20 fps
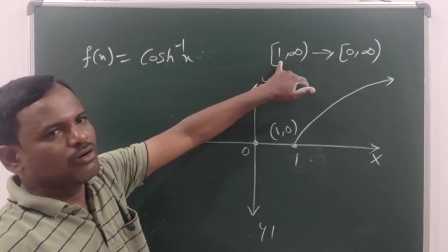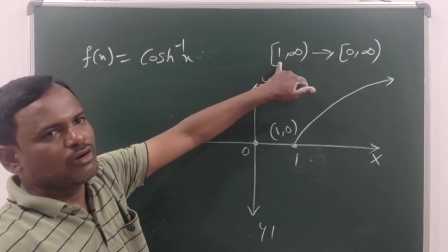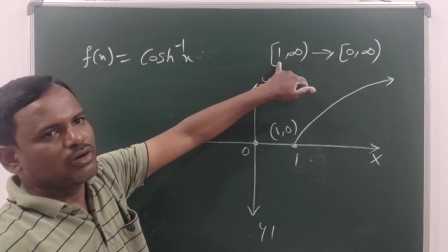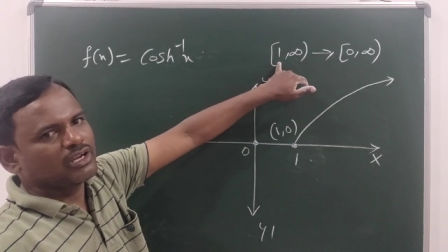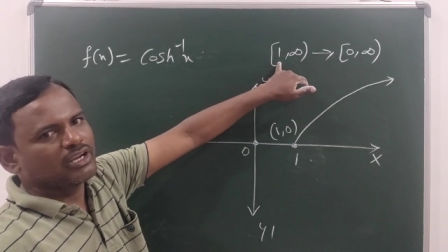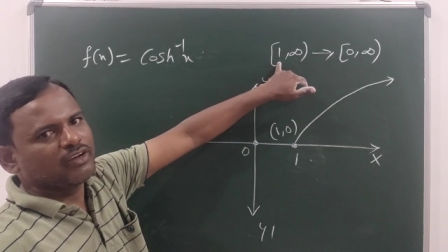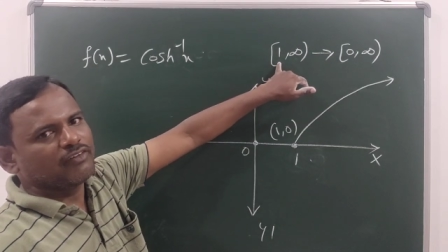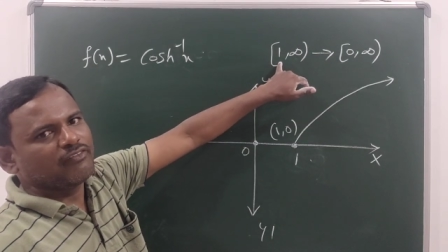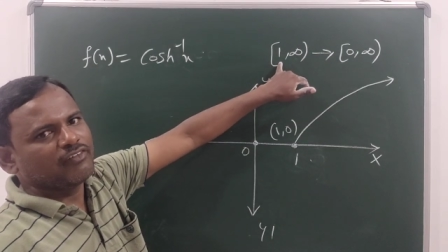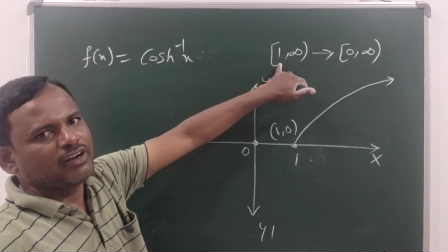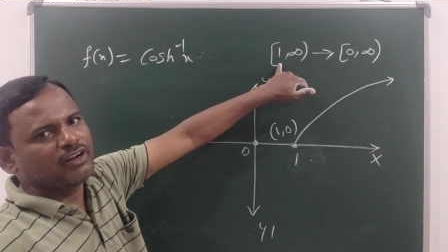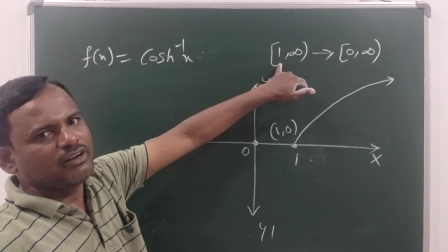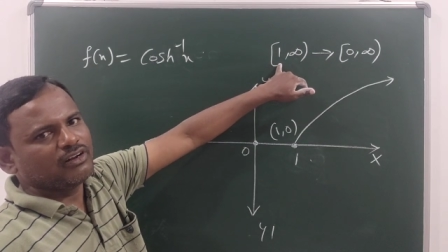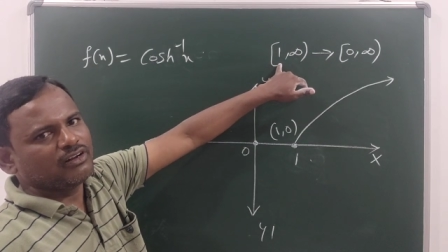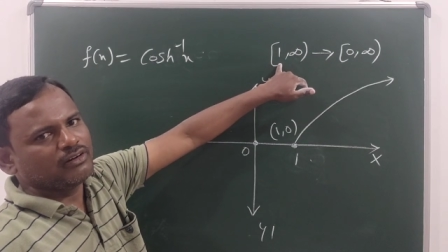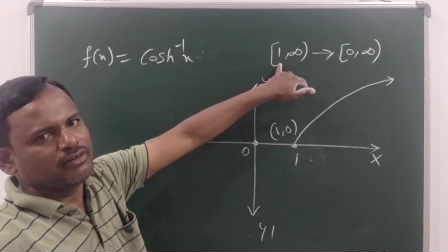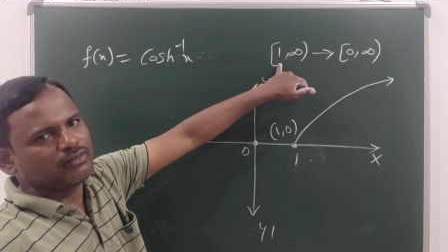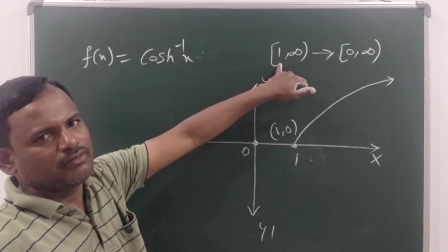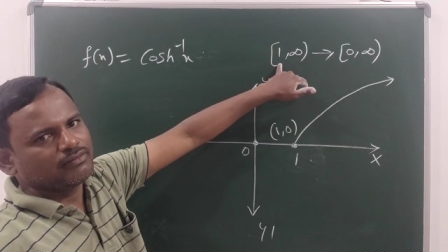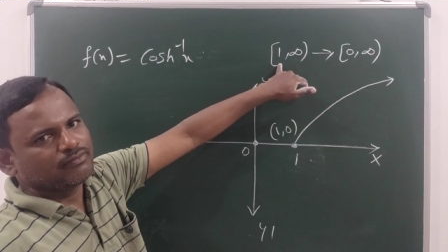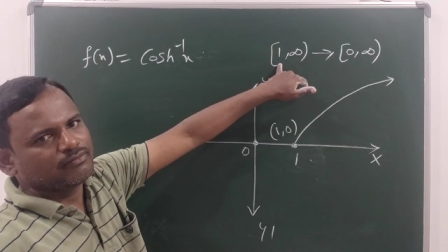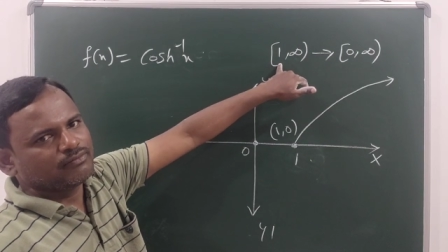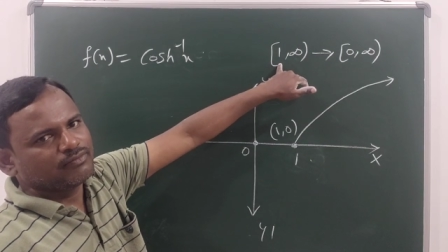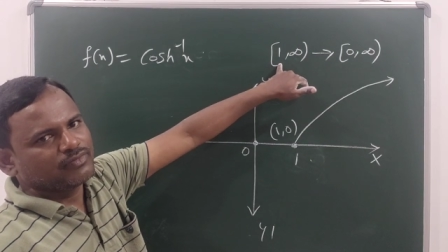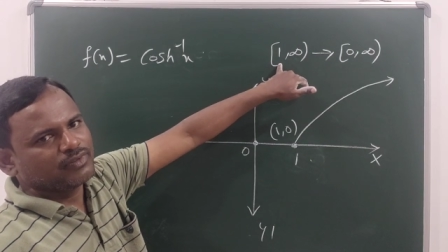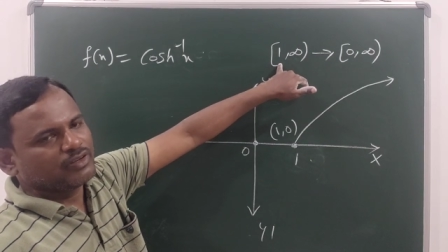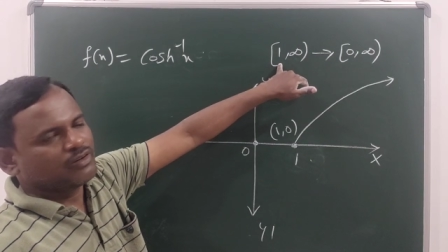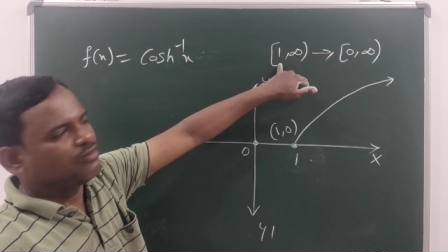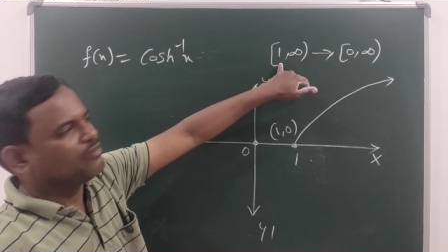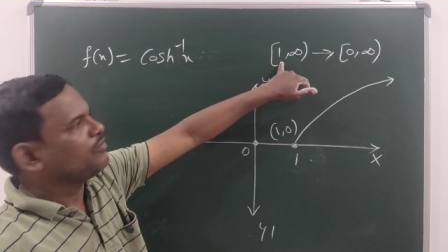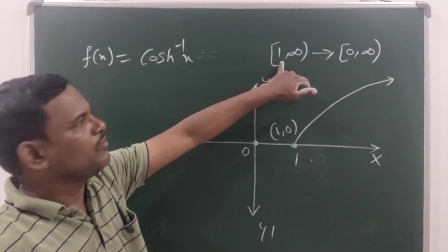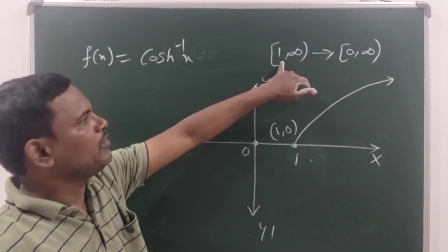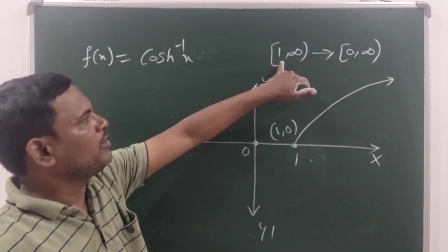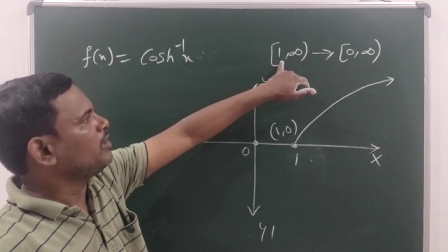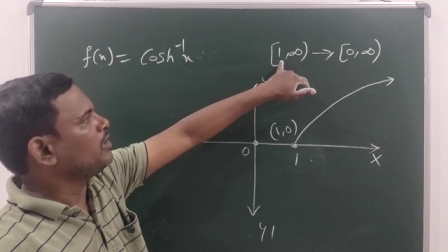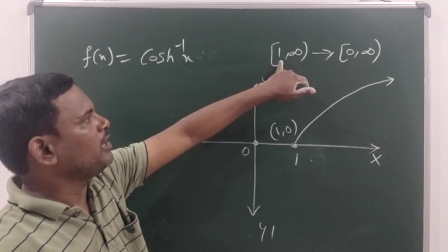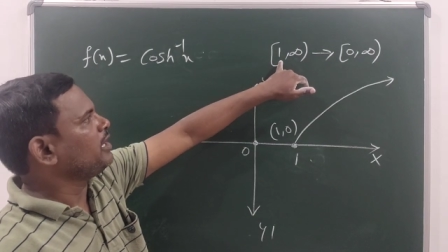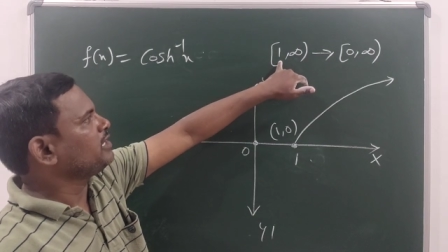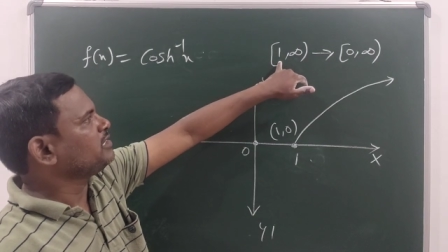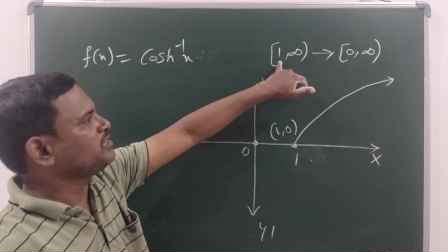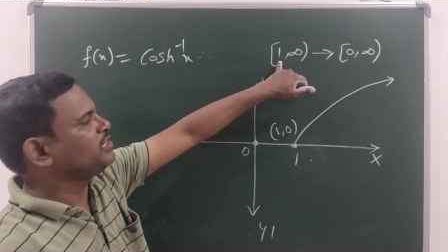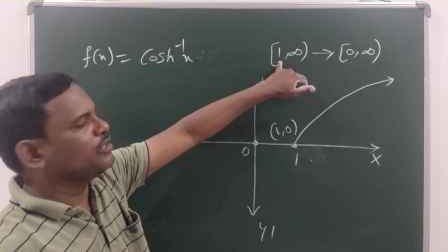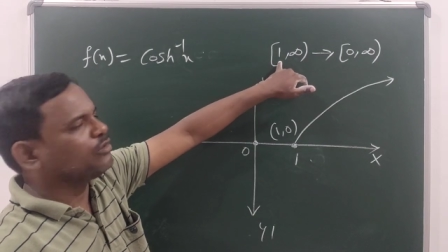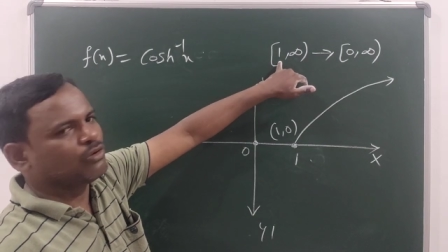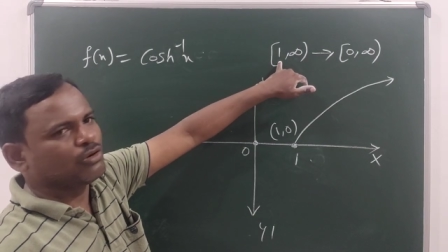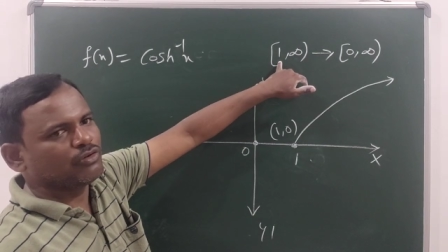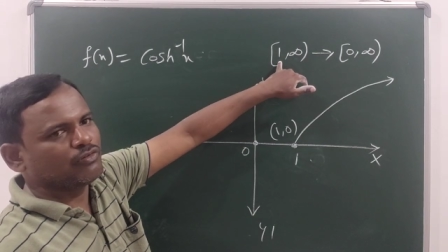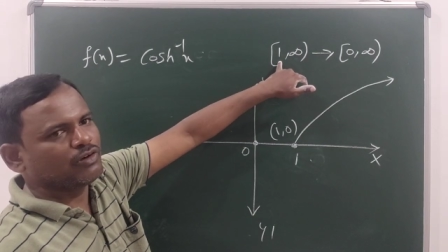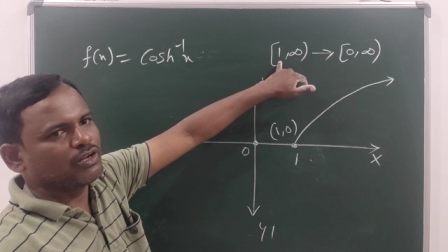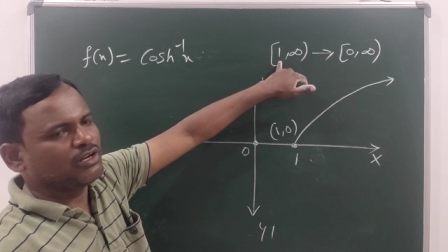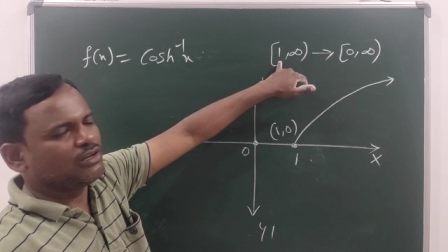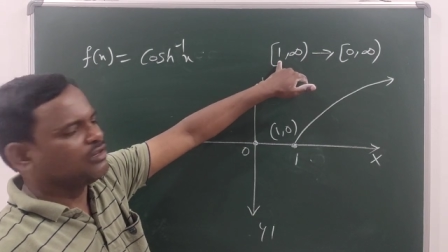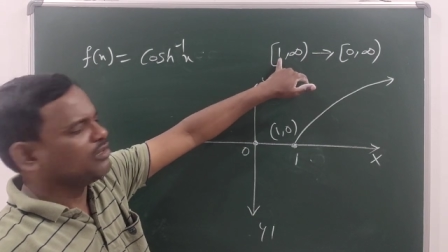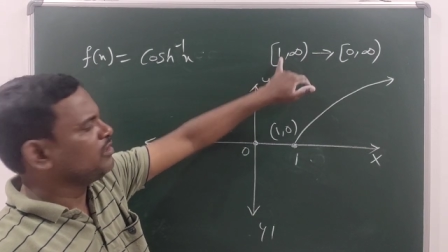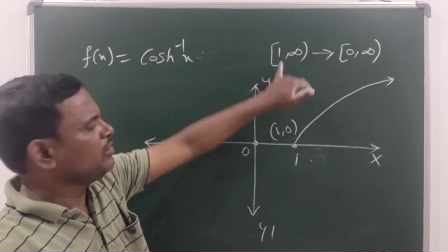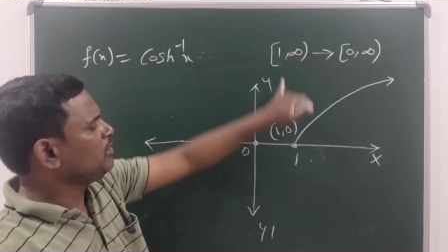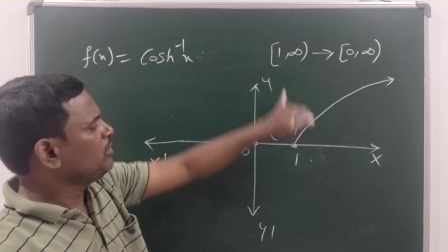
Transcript: okay 1 now, x equal to 1,